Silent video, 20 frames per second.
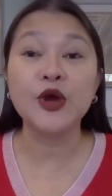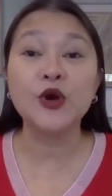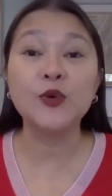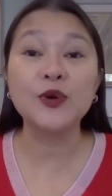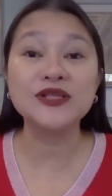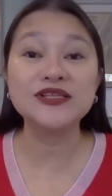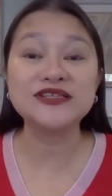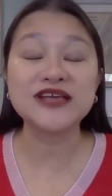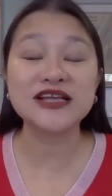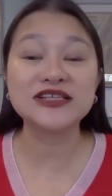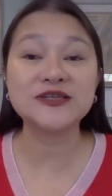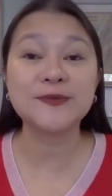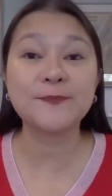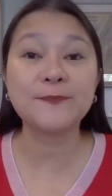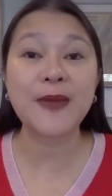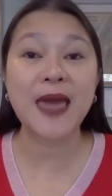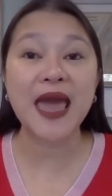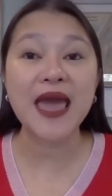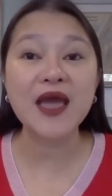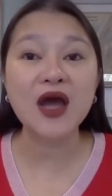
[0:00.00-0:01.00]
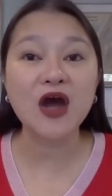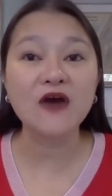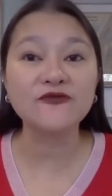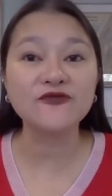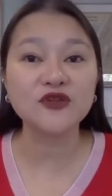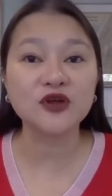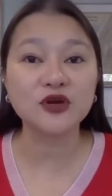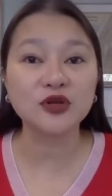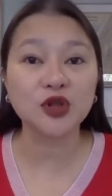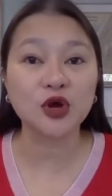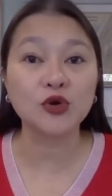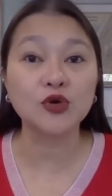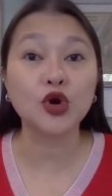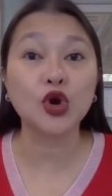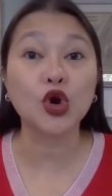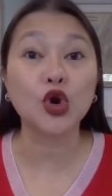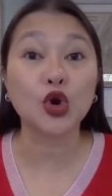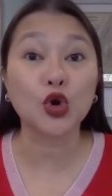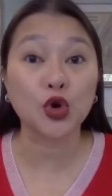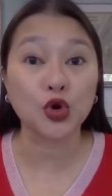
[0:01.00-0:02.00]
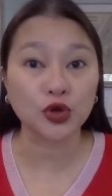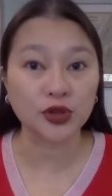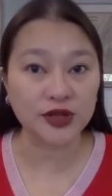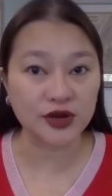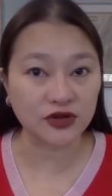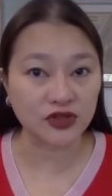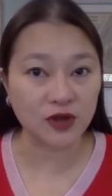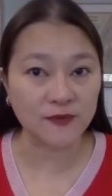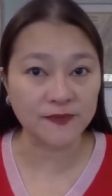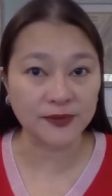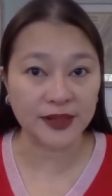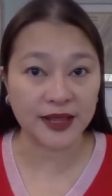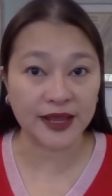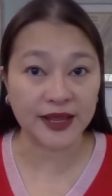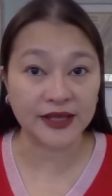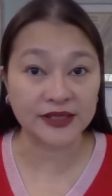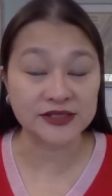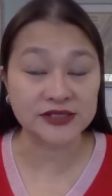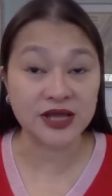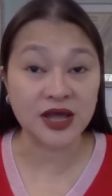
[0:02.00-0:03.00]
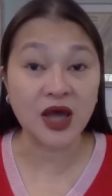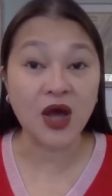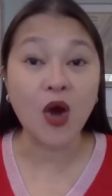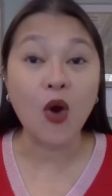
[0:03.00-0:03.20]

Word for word: who intend to pay off their loan earlier than planned